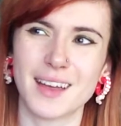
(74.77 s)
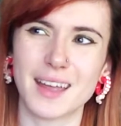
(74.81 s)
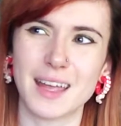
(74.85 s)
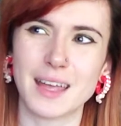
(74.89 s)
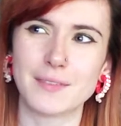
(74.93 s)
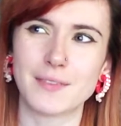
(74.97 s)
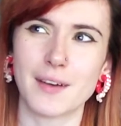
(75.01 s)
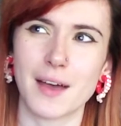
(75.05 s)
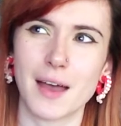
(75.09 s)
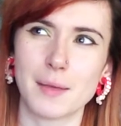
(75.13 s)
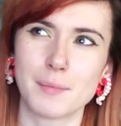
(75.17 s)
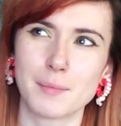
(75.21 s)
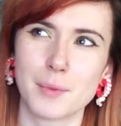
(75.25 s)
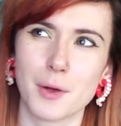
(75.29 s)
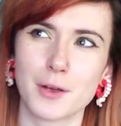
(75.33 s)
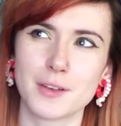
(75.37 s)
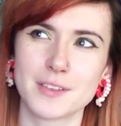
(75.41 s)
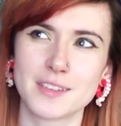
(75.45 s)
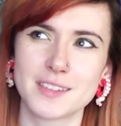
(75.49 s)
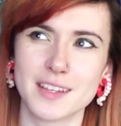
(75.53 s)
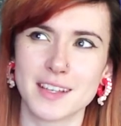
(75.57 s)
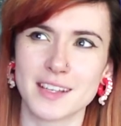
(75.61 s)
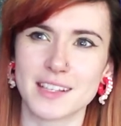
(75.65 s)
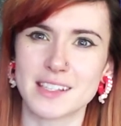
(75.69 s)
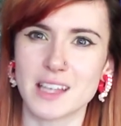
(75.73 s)
if I am
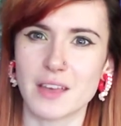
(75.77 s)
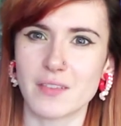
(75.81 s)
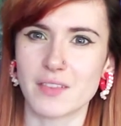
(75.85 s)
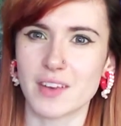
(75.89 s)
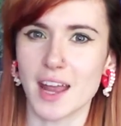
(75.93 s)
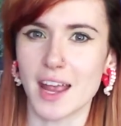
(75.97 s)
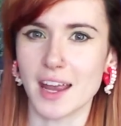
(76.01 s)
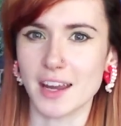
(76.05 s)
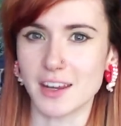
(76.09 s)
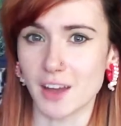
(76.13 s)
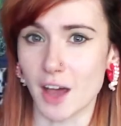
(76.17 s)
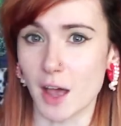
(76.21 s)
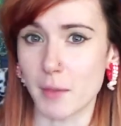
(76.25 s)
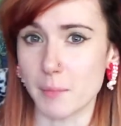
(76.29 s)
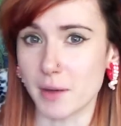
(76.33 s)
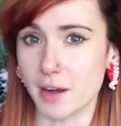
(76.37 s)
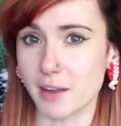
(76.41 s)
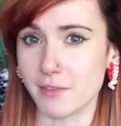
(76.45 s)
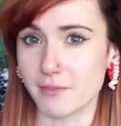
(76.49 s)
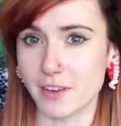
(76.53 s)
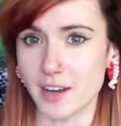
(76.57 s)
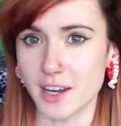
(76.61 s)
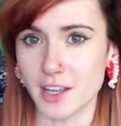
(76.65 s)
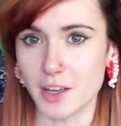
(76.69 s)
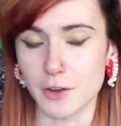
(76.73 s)
posting 7, 8, 9
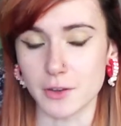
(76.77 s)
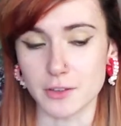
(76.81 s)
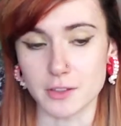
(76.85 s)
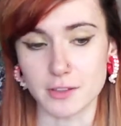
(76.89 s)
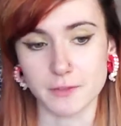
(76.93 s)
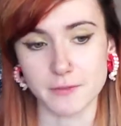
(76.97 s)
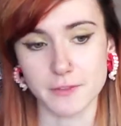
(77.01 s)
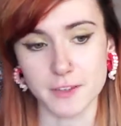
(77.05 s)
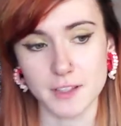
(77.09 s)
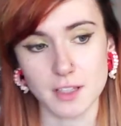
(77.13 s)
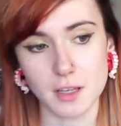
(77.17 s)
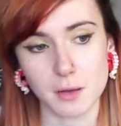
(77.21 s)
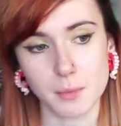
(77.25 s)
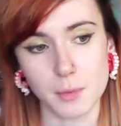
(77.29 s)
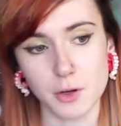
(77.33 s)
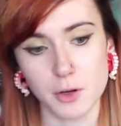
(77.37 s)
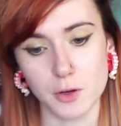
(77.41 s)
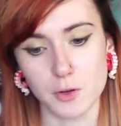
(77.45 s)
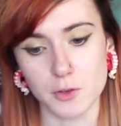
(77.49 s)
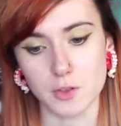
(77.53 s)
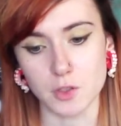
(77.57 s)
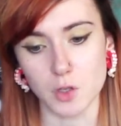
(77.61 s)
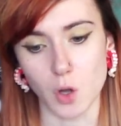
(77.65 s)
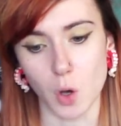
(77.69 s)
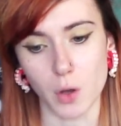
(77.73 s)
minute videos, for someone
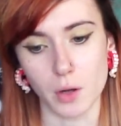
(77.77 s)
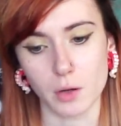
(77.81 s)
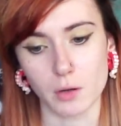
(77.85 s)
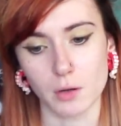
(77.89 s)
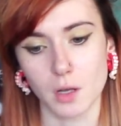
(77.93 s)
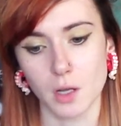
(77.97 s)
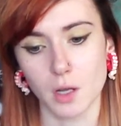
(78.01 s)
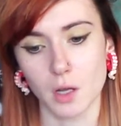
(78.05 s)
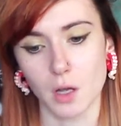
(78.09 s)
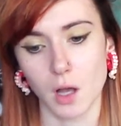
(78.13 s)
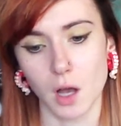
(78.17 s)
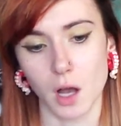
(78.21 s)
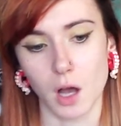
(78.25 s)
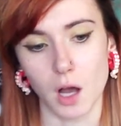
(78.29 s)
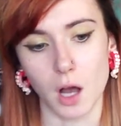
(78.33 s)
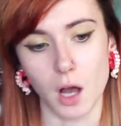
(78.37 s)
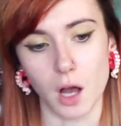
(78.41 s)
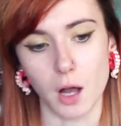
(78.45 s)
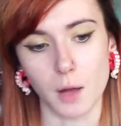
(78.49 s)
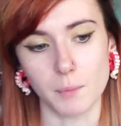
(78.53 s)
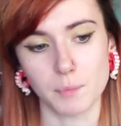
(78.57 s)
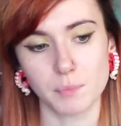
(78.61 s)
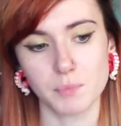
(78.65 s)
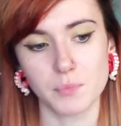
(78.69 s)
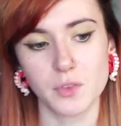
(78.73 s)
who's not
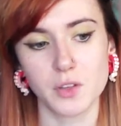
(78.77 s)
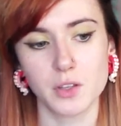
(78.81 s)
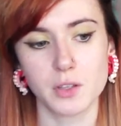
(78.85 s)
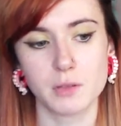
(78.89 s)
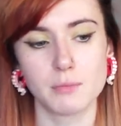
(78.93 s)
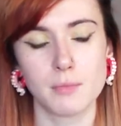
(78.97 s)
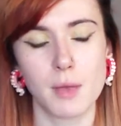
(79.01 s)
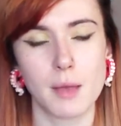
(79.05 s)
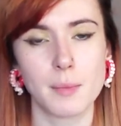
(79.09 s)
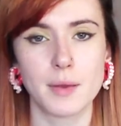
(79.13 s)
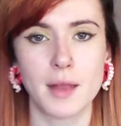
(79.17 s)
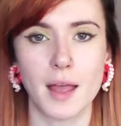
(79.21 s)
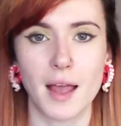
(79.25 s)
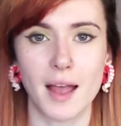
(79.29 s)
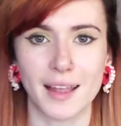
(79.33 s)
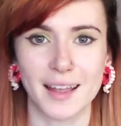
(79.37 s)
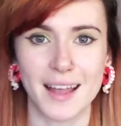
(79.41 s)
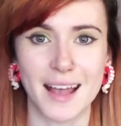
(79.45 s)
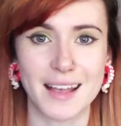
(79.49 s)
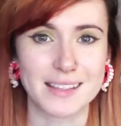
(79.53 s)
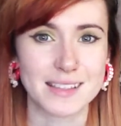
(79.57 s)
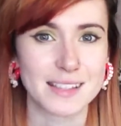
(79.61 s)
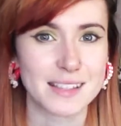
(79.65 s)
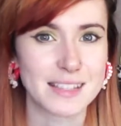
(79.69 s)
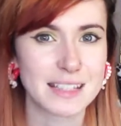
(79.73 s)
maybe
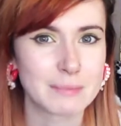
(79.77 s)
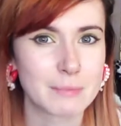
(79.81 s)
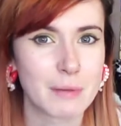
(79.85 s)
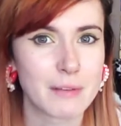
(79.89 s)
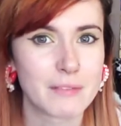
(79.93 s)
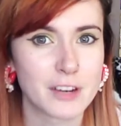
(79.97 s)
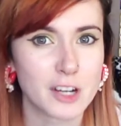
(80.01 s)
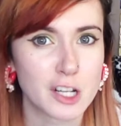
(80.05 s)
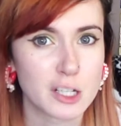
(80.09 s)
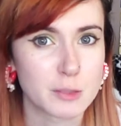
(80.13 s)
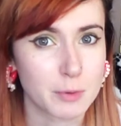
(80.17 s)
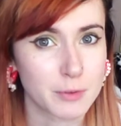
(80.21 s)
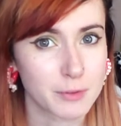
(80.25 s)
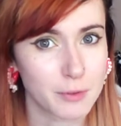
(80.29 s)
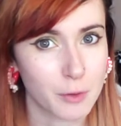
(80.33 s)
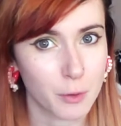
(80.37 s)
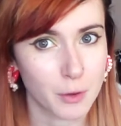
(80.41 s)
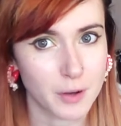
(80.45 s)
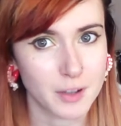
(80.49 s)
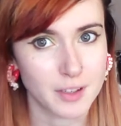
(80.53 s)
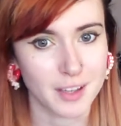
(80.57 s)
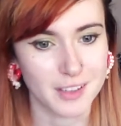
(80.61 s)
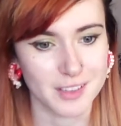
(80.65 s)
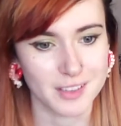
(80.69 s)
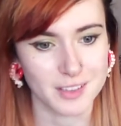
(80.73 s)
hasn't seen my videos before
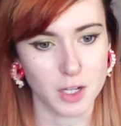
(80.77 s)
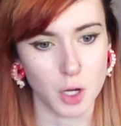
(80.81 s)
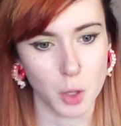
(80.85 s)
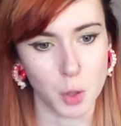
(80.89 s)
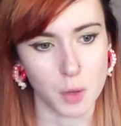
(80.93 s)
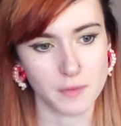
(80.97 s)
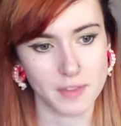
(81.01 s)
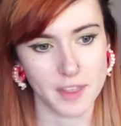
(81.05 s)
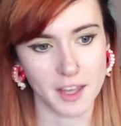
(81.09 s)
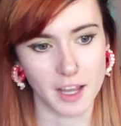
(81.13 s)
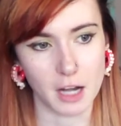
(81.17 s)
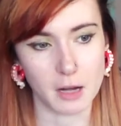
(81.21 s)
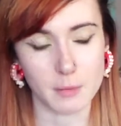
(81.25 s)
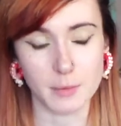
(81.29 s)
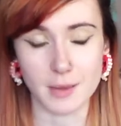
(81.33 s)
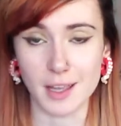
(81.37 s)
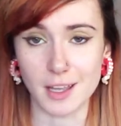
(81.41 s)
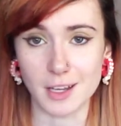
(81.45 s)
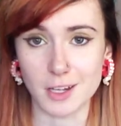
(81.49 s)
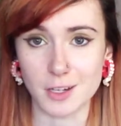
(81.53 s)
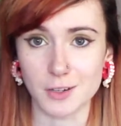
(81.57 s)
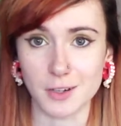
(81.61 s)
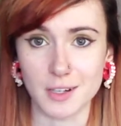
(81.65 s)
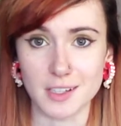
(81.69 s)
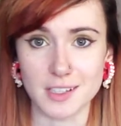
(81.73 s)
and doesn't know if they're going to be
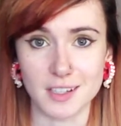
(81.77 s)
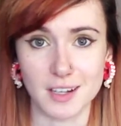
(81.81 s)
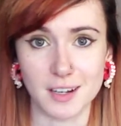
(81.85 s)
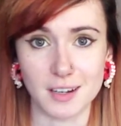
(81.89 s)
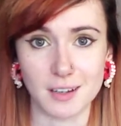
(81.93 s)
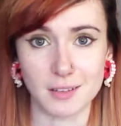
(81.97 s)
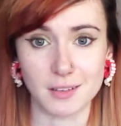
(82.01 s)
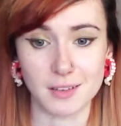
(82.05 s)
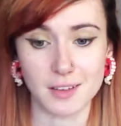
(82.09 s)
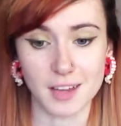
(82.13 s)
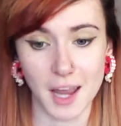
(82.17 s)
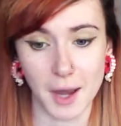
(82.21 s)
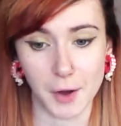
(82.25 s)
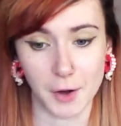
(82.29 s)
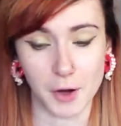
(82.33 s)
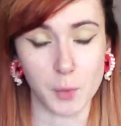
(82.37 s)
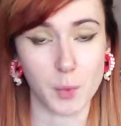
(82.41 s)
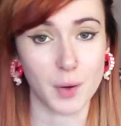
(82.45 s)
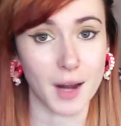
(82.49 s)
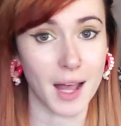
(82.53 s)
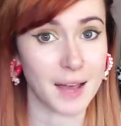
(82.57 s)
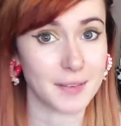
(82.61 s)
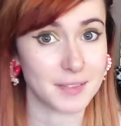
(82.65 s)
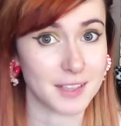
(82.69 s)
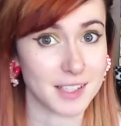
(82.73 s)
interested in hearing
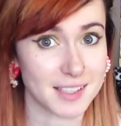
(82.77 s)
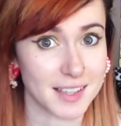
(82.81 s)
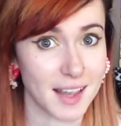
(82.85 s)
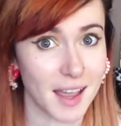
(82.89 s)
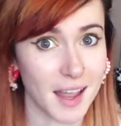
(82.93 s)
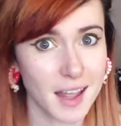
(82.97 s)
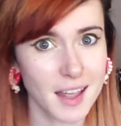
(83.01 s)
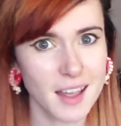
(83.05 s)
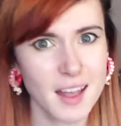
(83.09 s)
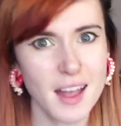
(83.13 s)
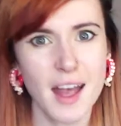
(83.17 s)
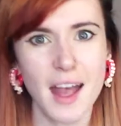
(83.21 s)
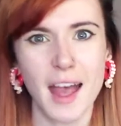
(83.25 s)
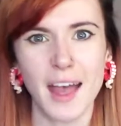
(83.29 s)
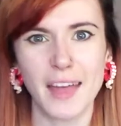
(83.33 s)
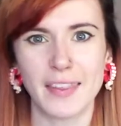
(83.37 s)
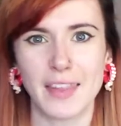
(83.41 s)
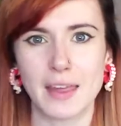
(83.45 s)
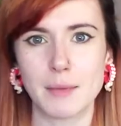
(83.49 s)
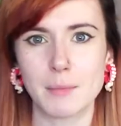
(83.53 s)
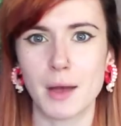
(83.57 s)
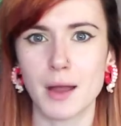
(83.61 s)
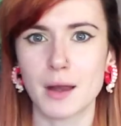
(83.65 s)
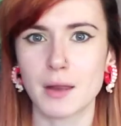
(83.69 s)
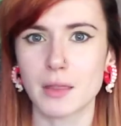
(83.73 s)
what I have to say,
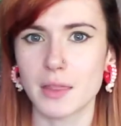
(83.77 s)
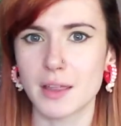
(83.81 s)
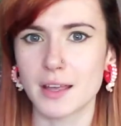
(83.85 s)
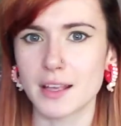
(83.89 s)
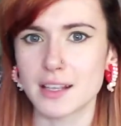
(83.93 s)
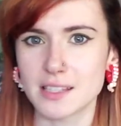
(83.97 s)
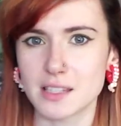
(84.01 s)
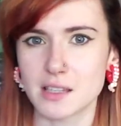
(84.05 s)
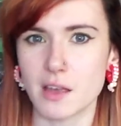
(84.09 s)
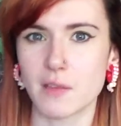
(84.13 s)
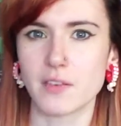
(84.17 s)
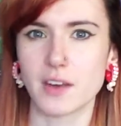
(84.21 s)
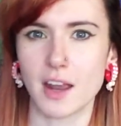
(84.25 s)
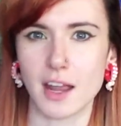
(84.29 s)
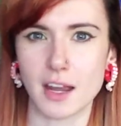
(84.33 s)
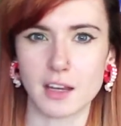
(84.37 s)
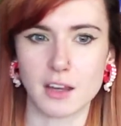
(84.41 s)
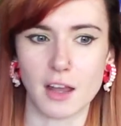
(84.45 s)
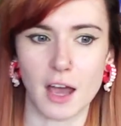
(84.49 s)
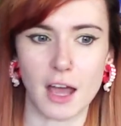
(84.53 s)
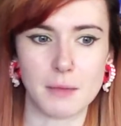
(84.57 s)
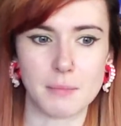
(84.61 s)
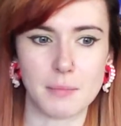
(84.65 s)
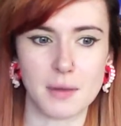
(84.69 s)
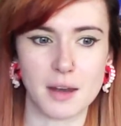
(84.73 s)
they might think 7, 8,
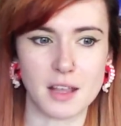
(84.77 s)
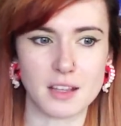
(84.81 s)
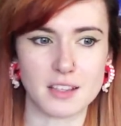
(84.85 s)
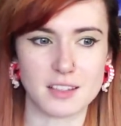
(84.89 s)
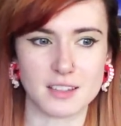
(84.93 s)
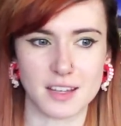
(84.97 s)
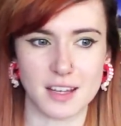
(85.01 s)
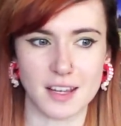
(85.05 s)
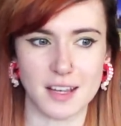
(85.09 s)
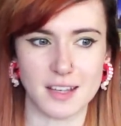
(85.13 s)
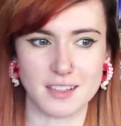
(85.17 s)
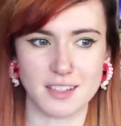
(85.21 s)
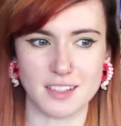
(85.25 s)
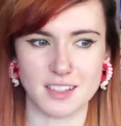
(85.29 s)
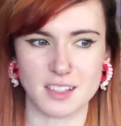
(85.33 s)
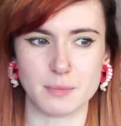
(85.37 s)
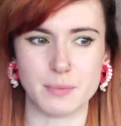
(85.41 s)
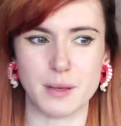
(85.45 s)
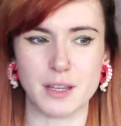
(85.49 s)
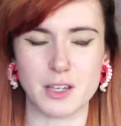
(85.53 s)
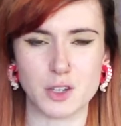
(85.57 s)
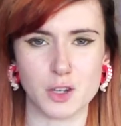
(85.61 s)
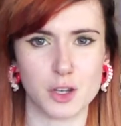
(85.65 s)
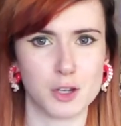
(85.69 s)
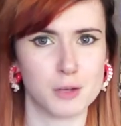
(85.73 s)
9 minutes is just a
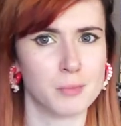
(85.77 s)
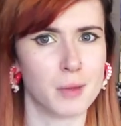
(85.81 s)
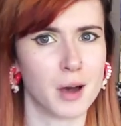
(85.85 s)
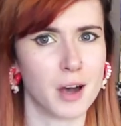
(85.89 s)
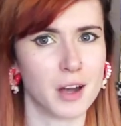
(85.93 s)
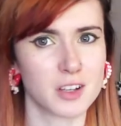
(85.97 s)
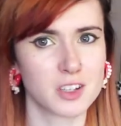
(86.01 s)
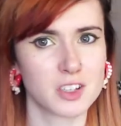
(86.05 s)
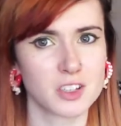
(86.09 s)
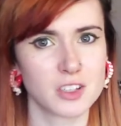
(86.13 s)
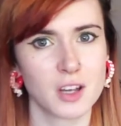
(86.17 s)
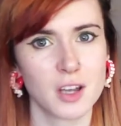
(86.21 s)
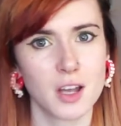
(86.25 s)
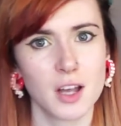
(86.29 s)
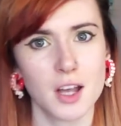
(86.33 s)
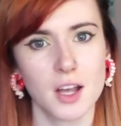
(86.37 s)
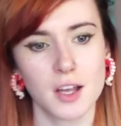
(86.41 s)
bit too much.